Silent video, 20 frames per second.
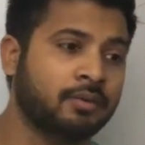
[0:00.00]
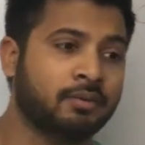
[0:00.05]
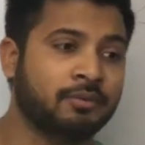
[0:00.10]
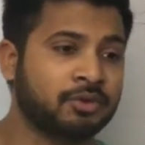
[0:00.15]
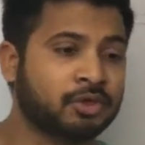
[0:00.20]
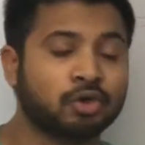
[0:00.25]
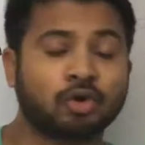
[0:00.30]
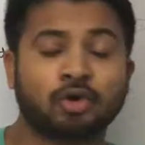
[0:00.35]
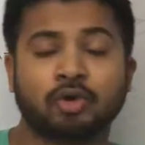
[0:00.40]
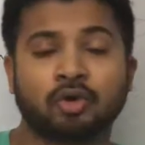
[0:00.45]

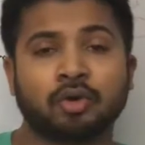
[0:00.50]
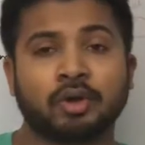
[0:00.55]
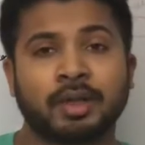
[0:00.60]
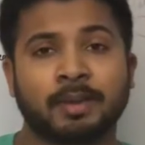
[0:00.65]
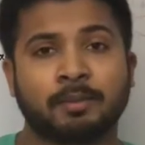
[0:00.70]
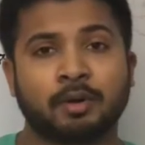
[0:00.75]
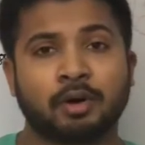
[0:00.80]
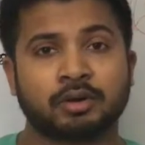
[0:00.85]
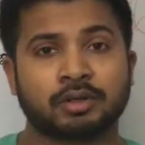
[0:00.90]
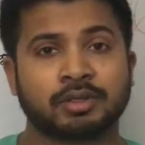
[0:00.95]
we don't know
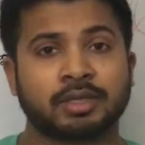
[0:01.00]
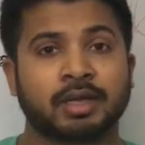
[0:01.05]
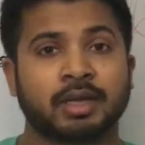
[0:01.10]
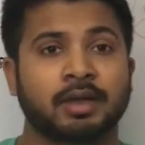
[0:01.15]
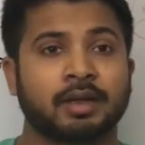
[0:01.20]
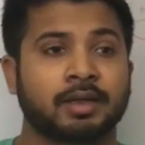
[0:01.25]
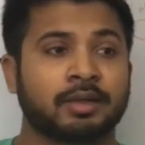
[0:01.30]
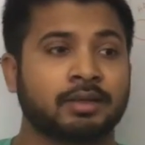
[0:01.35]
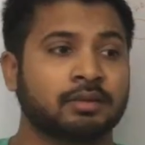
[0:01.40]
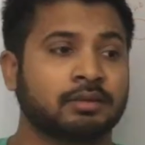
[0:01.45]
about
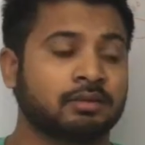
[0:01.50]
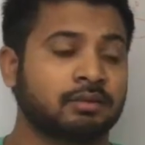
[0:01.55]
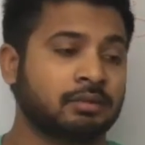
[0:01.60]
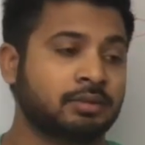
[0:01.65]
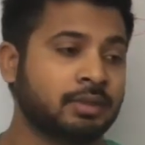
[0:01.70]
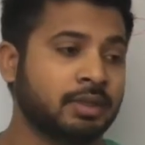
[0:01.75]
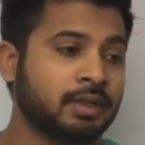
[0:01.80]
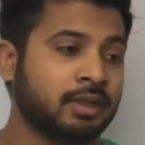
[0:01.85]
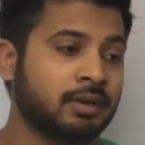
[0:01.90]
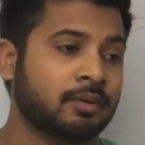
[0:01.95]

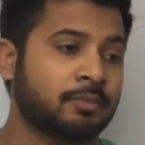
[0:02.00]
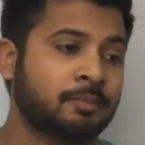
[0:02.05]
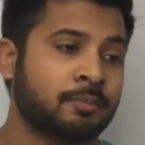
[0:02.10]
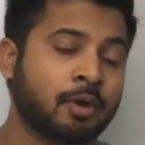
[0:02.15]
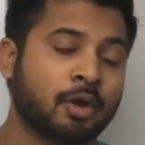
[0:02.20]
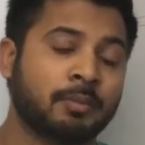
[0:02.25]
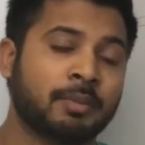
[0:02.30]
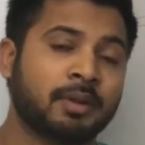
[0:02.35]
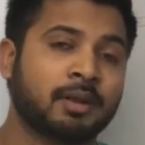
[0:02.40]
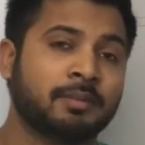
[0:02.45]
their
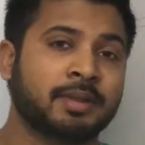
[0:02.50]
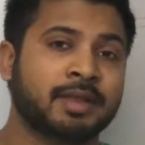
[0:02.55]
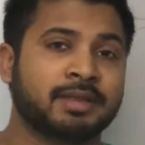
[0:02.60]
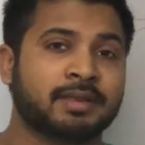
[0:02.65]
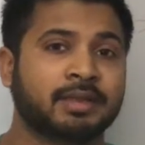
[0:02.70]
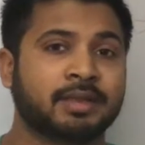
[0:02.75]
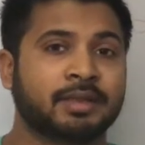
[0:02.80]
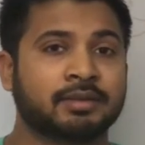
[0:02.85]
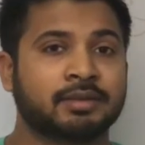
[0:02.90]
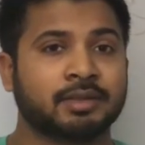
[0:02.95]
problem
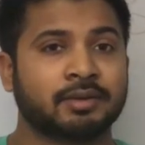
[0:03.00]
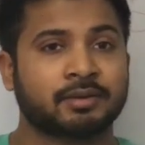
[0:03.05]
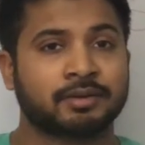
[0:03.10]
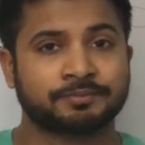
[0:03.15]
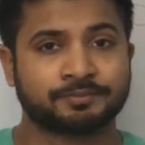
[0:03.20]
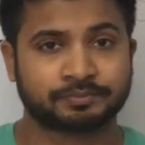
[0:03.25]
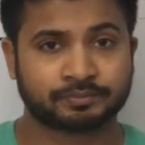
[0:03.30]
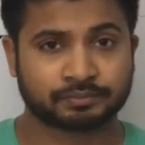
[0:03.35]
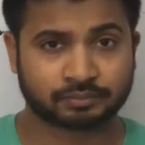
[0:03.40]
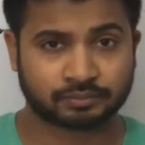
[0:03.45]
and
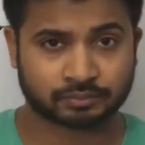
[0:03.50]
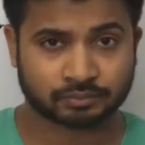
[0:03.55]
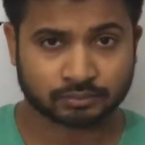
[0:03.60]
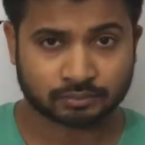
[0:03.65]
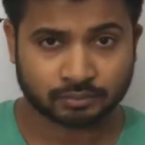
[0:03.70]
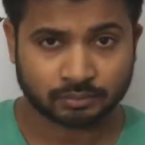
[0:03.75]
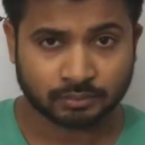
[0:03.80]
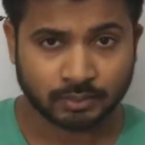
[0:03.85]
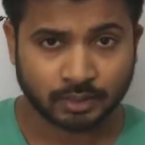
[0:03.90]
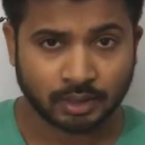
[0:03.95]
their
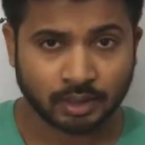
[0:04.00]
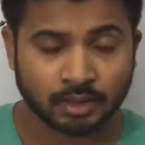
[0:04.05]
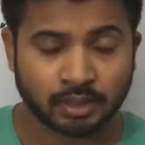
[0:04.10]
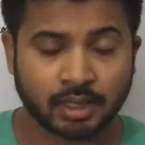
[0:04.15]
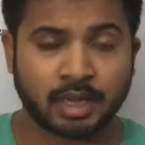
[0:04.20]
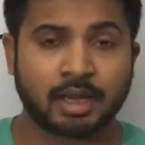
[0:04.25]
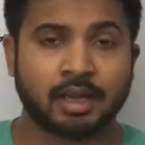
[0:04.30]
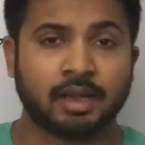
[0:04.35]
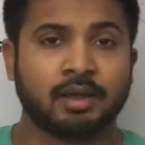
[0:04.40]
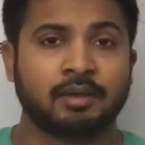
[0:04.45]

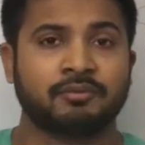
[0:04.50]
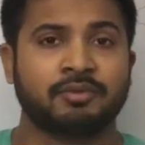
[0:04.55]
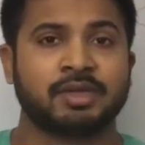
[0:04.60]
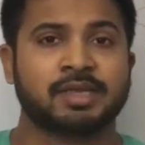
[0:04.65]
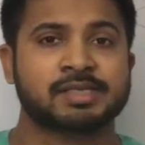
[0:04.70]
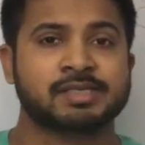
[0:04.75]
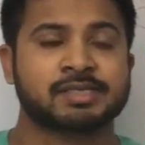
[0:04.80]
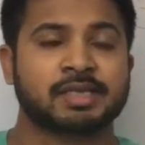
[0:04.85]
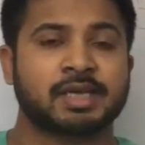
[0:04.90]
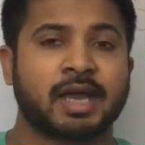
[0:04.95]

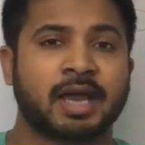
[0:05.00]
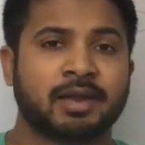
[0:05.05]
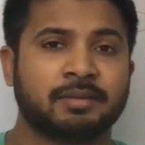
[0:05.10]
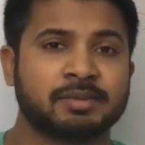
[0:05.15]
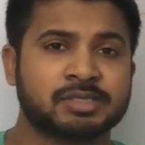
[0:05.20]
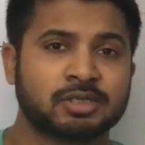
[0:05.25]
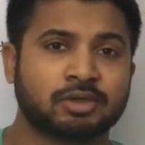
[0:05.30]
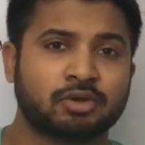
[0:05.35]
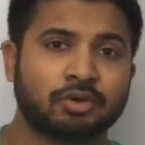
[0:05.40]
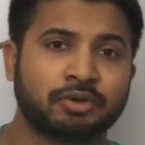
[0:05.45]

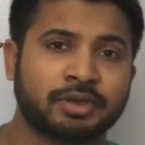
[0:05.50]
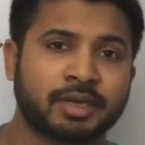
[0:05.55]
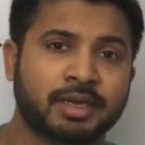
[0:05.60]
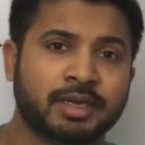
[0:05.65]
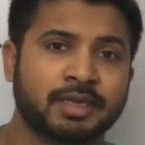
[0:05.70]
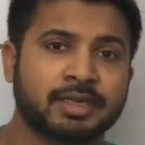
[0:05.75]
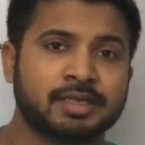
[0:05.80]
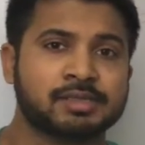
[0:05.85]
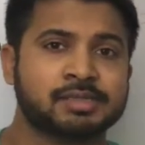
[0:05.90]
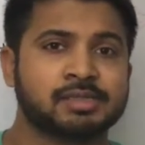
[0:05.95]
RBC
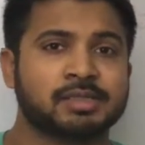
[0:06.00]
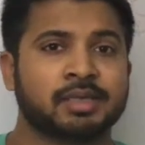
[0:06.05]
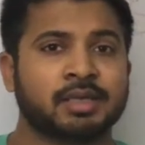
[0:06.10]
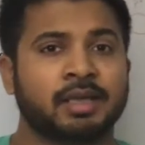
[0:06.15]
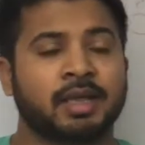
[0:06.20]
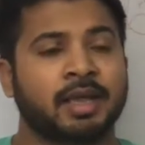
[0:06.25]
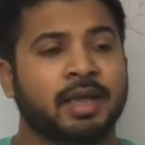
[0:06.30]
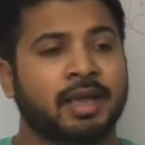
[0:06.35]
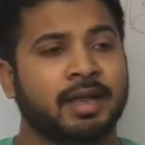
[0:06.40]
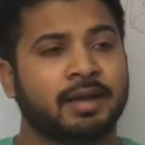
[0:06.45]
quantities
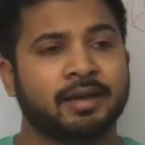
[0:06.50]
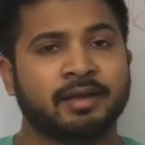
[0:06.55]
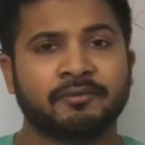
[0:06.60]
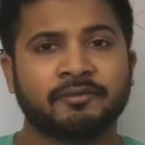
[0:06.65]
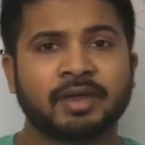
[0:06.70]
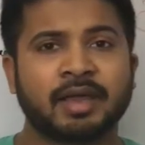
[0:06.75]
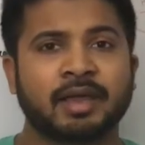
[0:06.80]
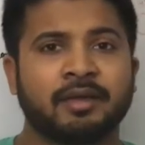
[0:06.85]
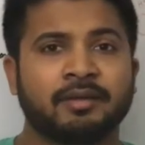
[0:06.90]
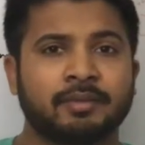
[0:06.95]
and
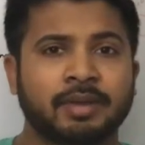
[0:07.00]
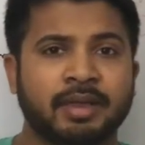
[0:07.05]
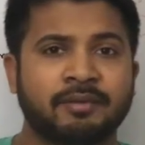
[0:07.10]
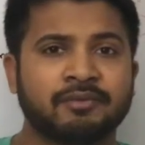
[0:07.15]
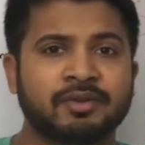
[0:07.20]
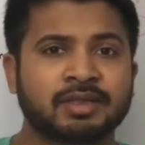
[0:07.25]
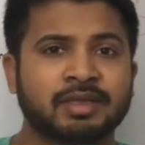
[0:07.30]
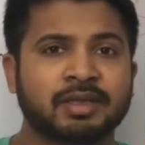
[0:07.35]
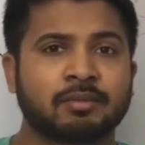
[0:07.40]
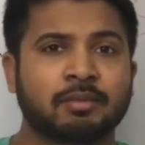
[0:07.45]

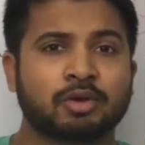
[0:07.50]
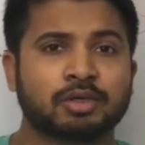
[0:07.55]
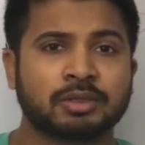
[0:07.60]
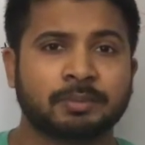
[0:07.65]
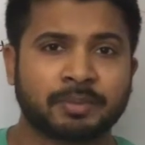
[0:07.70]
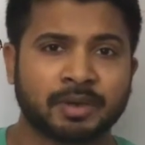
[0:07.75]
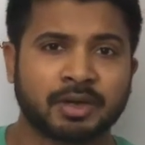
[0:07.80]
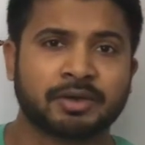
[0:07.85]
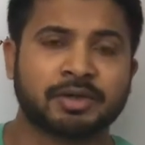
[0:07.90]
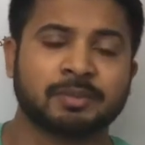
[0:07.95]
everything about
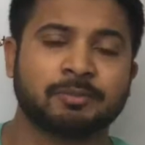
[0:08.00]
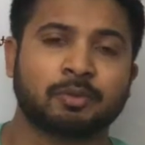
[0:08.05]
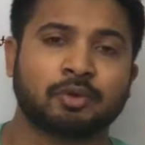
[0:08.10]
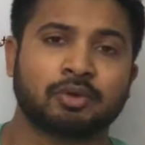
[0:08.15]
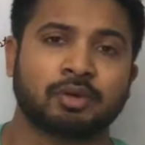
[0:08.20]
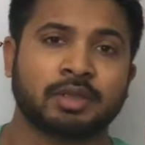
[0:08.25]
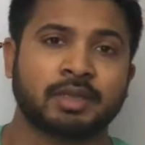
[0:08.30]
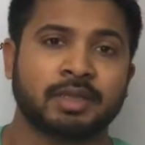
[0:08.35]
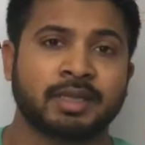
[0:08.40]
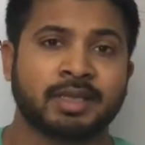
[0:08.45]
the blood
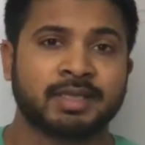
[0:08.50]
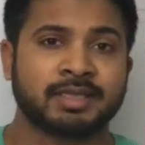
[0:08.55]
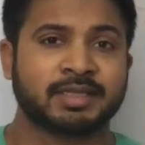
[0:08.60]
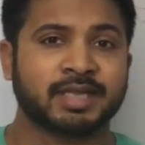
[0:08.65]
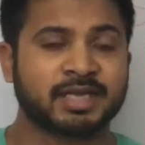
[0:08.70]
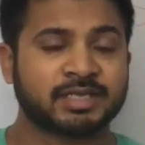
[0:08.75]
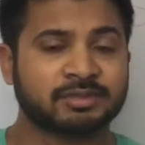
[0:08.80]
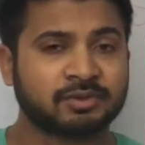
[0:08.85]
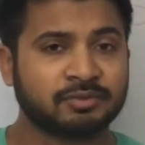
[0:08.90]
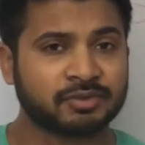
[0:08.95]
report.
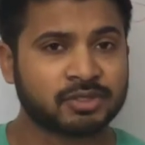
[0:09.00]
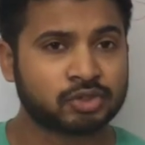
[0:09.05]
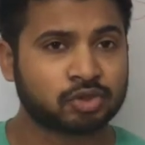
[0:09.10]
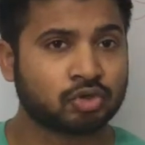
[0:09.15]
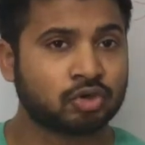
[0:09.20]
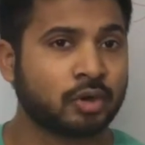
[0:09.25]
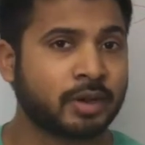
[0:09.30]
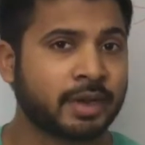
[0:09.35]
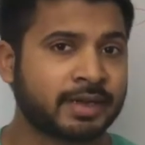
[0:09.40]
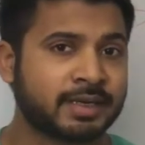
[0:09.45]
That's why we
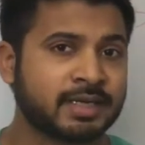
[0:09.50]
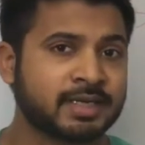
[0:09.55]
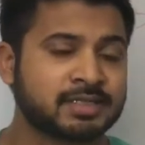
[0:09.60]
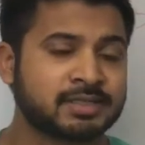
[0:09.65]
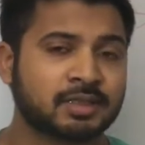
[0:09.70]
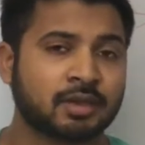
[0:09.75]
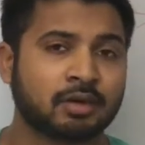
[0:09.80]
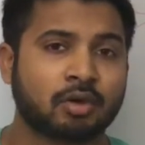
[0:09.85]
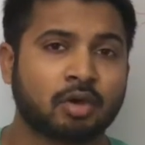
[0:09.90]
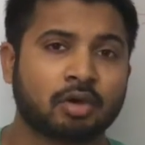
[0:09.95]
should know at
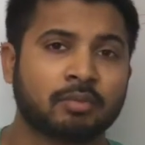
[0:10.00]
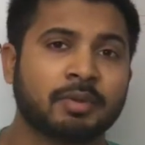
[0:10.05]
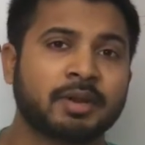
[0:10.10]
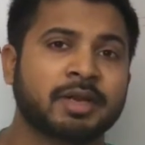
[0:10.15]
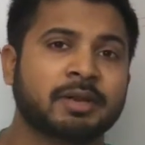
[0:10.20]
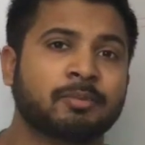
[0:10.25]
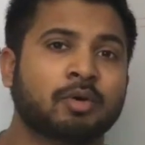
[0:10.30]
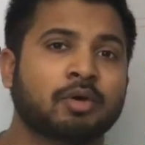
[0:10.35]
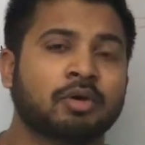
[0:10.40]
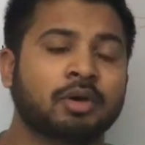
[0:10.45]
least the normal
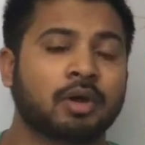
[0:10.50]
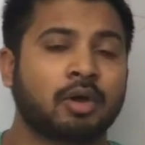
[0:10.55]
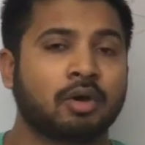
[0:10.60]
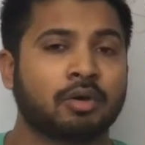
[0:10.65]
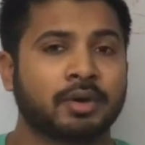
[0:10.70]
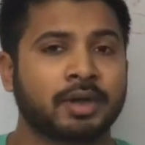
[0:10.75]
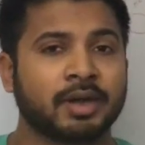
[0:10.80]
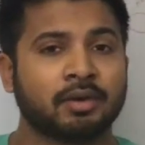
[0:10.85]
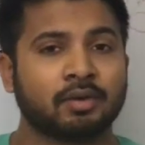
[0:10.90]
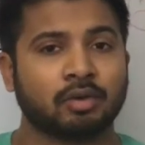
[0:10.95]
report
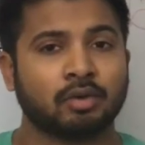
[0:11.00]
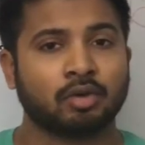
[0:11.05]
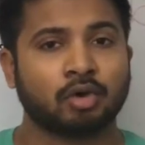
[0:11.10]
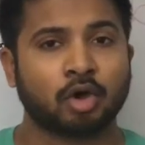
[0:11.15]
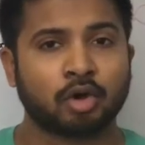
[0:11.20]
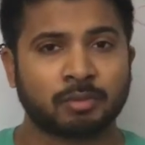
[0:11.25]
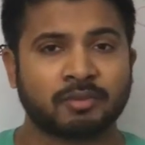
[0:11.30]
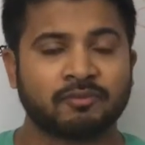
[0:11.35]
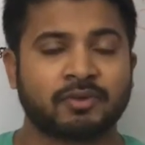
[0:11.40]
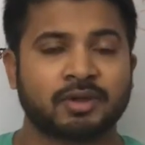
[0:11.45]
or
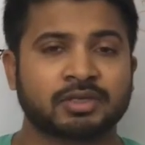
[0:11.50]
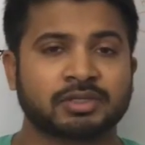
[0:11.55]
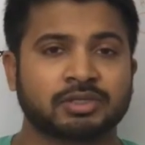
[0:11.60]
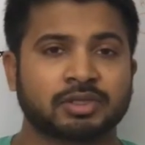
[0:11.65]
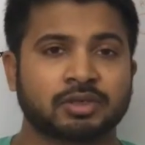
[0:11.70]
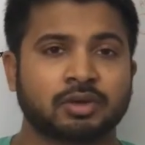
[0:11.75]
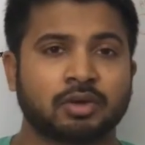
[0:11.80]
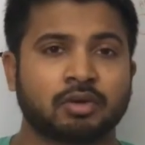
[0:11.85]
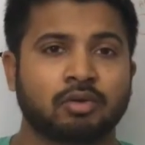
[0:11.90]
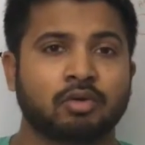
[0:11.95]
normal
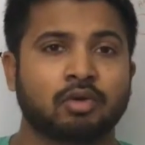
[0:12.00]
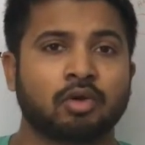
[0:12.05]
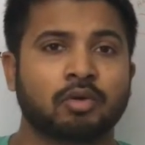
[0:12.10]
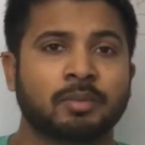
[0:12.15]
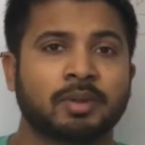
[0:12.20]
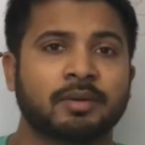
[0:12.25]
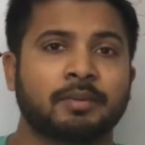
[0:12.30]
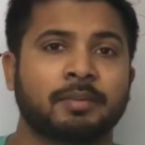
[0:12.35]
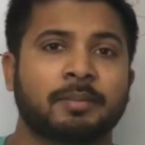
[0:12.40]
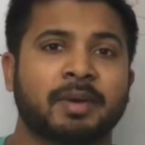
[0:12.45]
function or
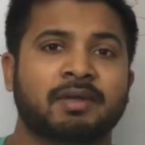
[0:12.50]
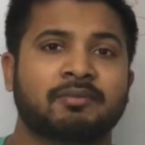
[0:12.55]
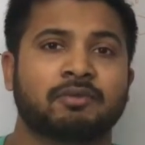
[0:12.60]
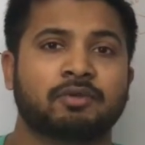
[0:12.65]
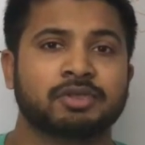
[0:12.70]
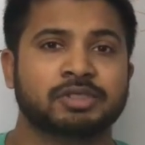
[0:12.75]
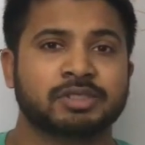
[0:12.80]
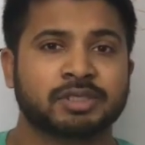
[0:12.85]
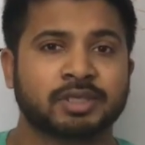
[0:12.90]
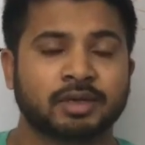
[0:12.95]
normal
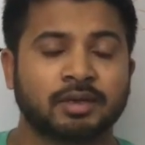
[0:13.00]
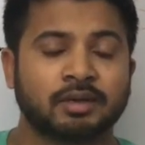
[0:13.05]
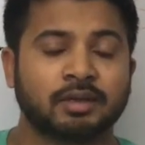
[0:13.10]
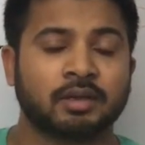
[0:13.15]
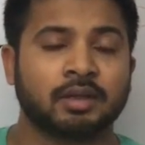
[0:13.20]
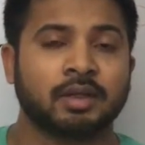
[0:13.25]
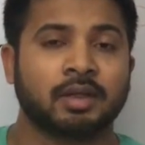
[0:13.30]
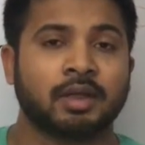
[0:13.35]
morphological